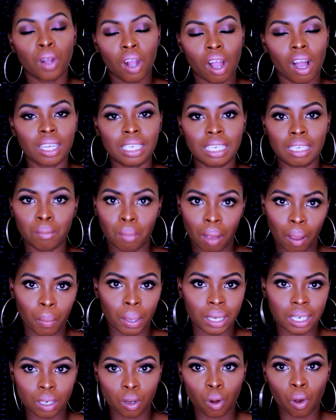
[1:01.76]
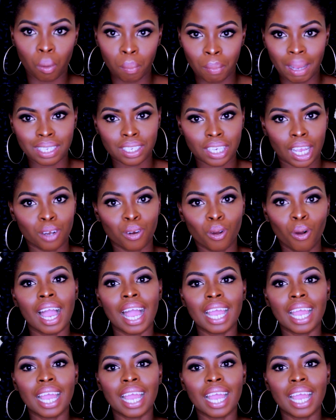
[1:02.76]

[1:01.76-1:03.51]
regarding my wedding on my channel.